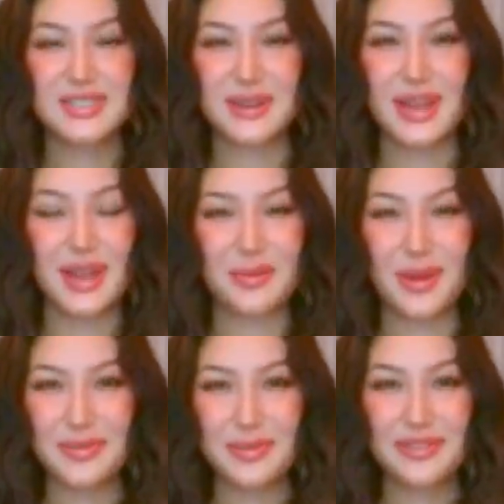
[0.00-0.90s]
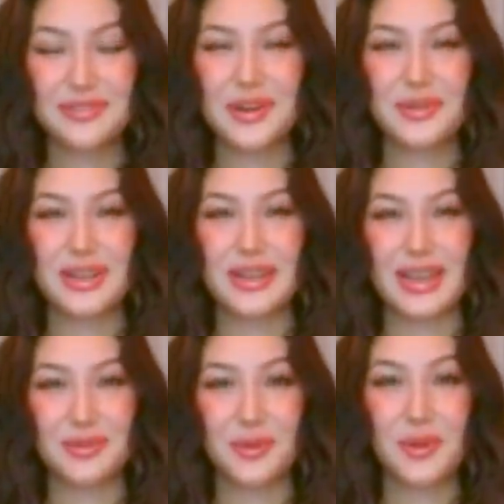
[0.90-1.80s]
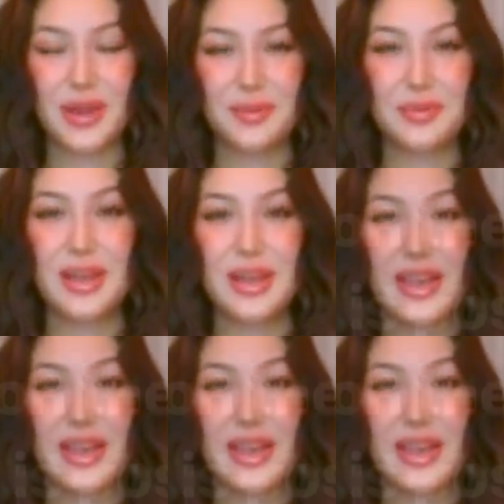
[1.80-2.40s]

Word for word: So I went on my phone and I wrote up,